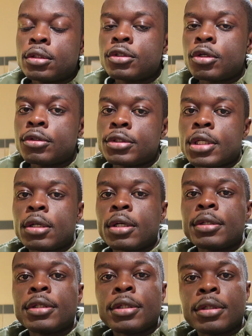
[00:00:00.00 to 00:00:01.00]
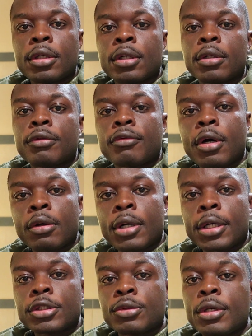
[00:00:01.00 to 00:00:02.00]
Turns out I need throttle
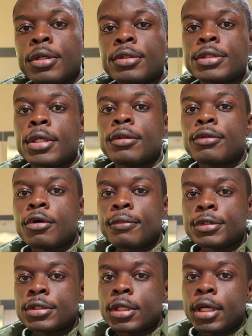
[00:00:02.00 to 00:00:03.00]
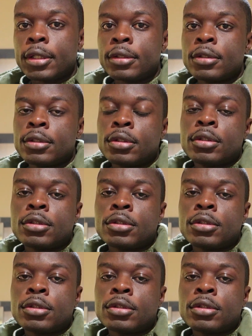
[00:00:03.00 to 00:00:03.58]
actuators and thermostat.